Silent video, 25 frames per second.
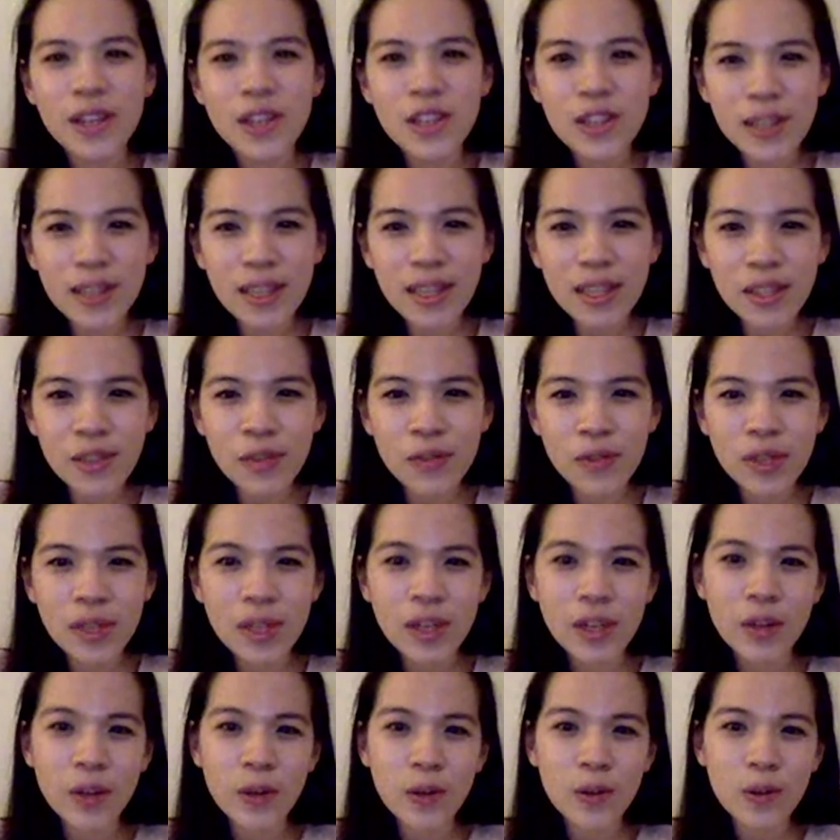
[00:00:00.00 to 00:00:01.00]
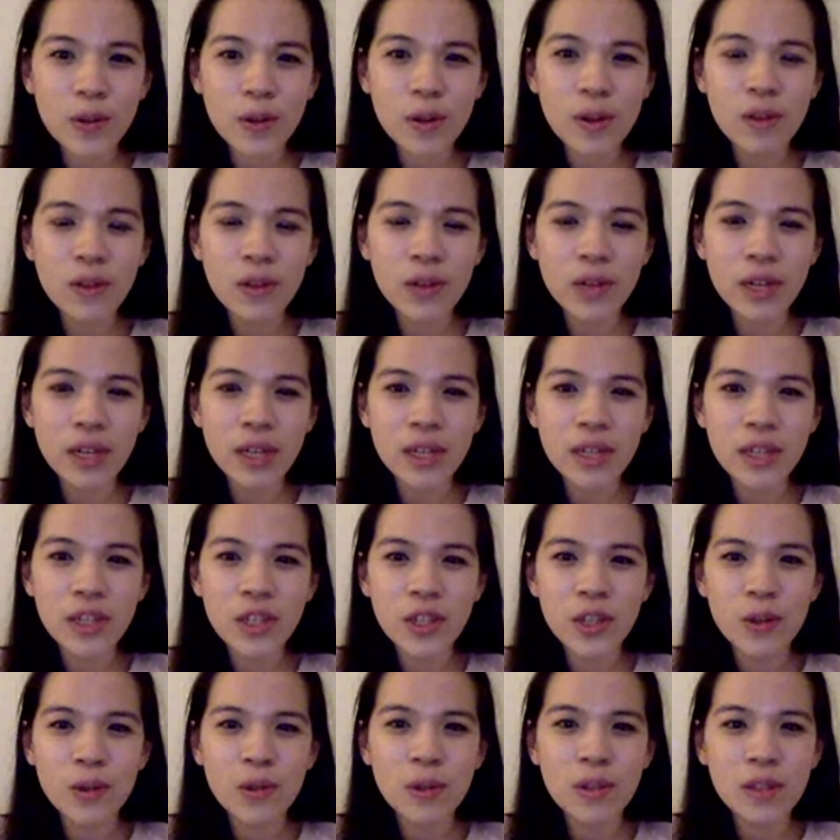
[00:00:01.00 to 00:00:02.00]
So actually the videos
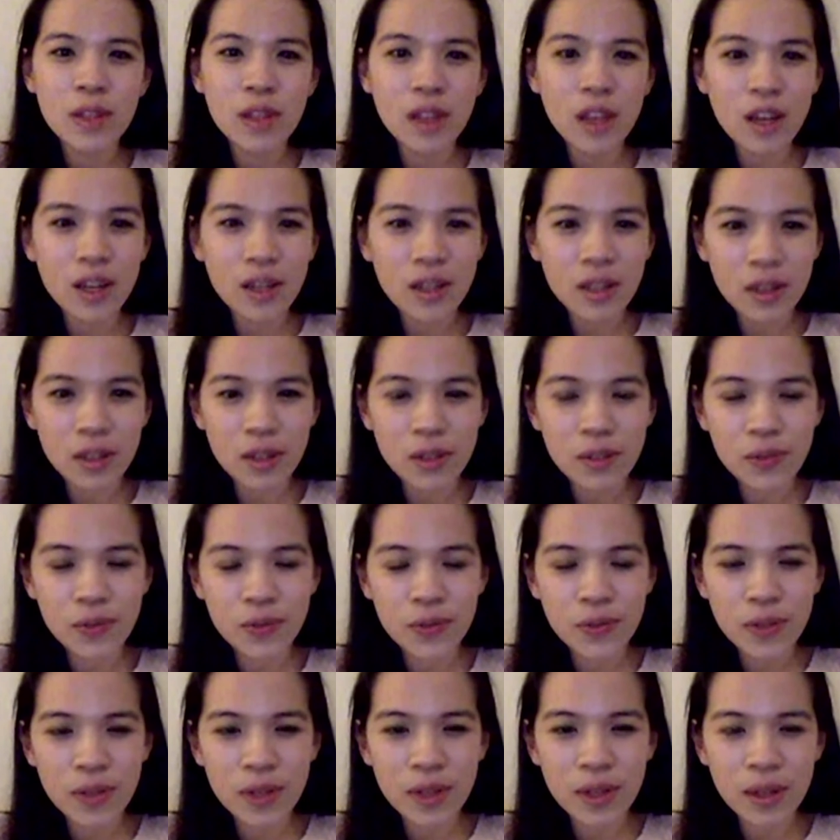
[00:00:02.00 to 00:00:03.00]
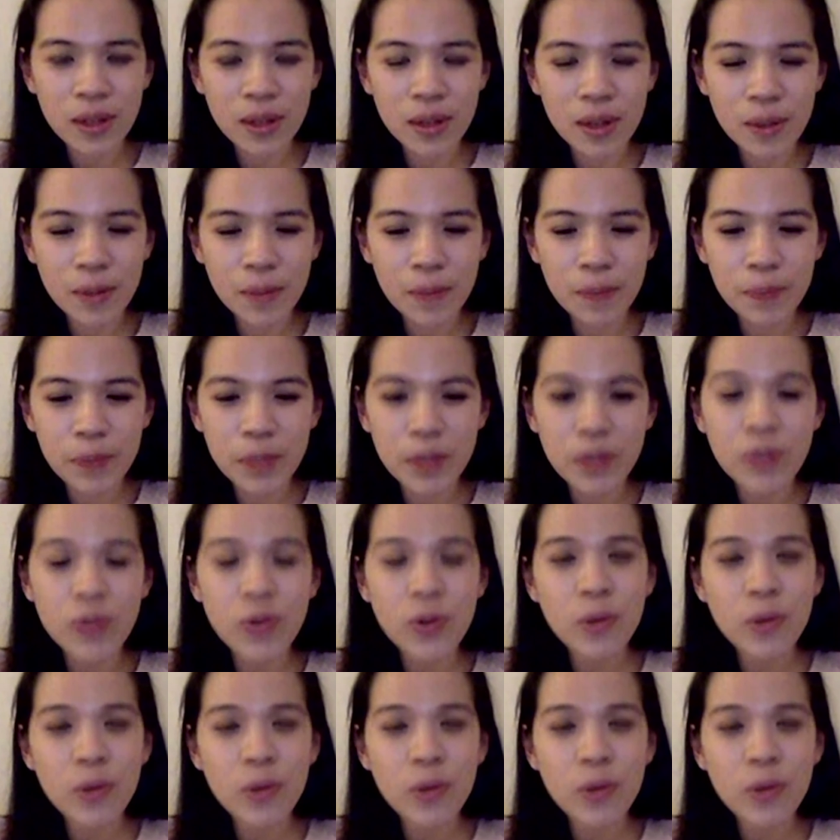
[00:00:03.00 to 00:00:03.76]
already shows a lot of um,